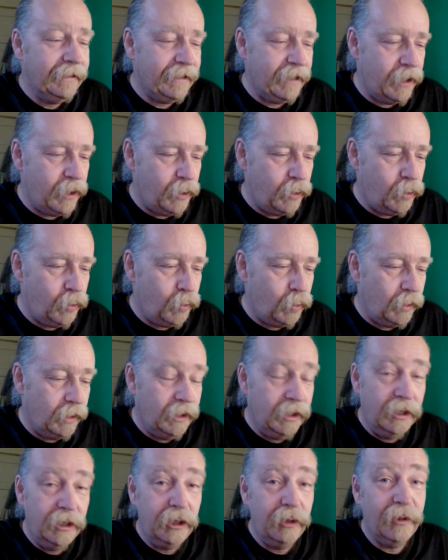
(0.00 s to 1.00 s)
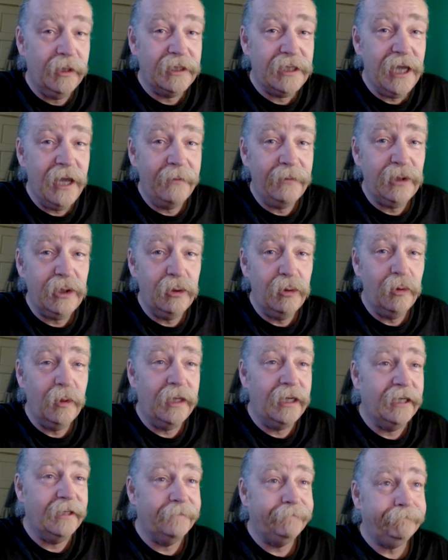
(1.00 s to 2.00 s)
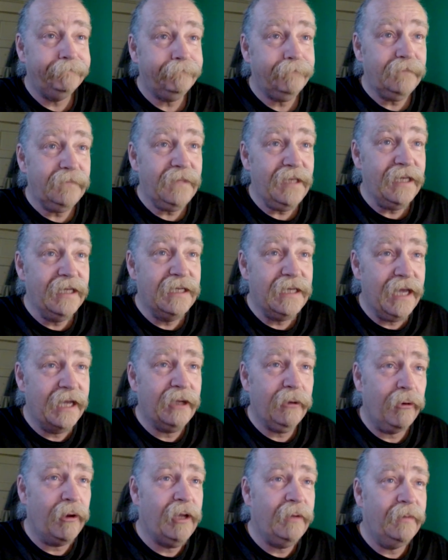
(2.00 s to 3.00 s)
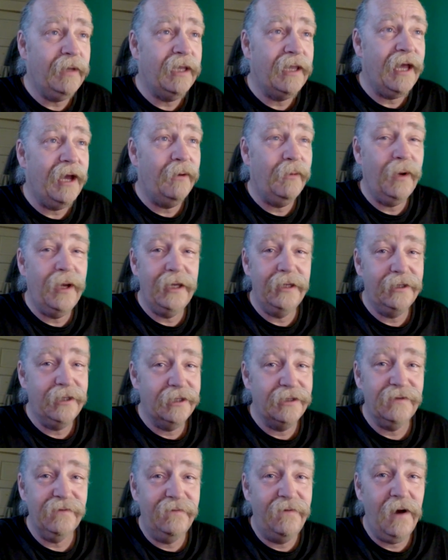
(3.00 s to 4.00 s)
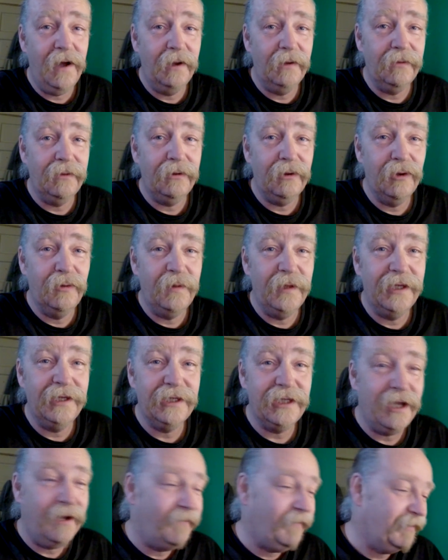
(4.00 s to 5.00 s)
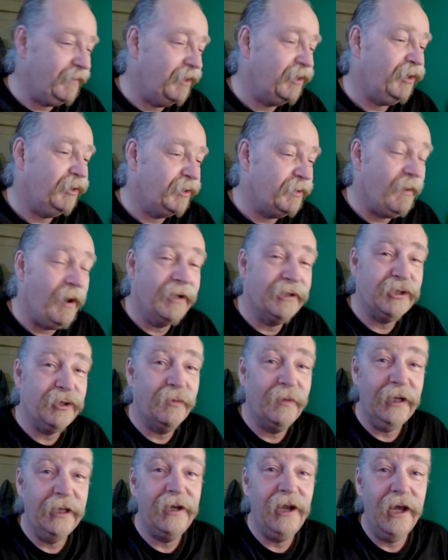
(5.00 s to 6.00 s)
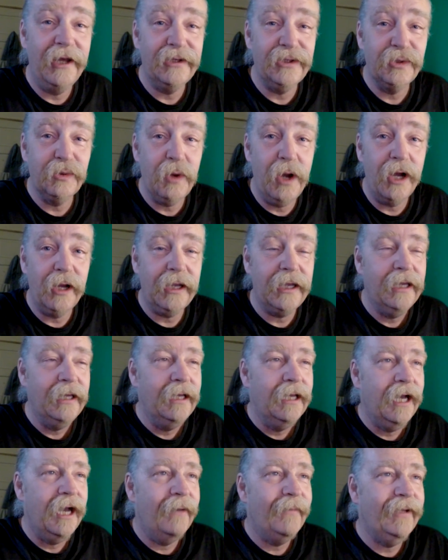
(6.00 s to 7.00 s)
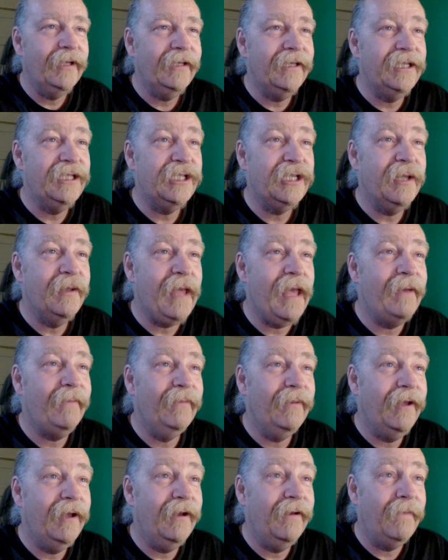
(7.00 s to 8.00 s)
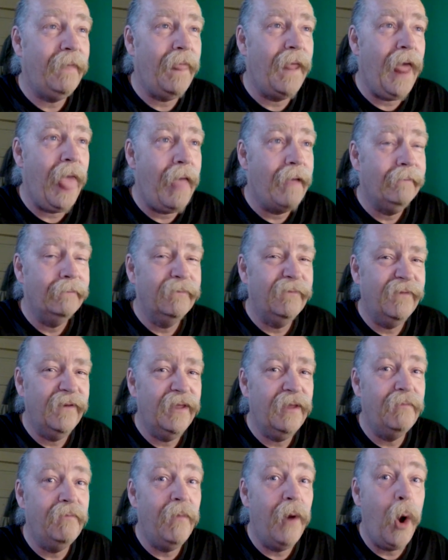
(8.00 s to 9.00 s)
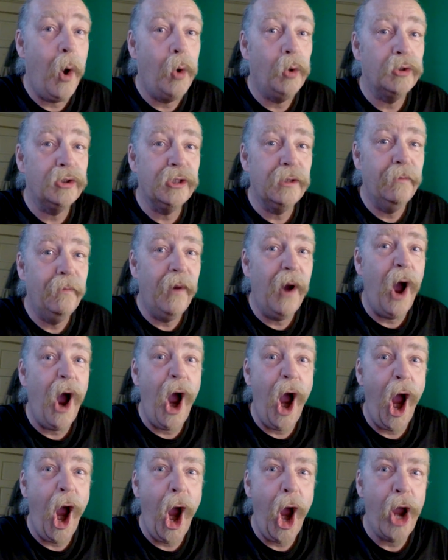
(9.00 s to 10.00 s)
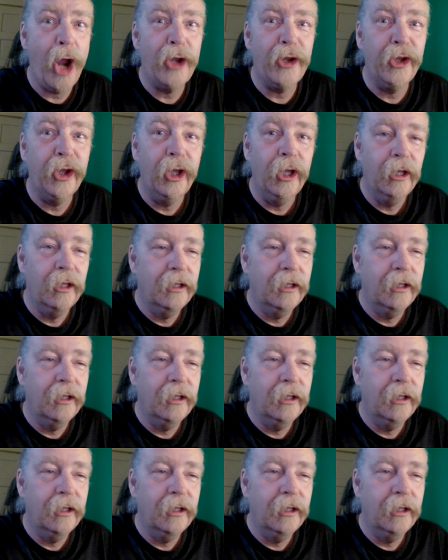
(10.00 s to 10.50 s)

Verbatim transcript: no. Your attempt to uh, denigrate me that way doesn't follow through because I'm, you know, demonstrably not drunk. I'm at least a, but for the most part,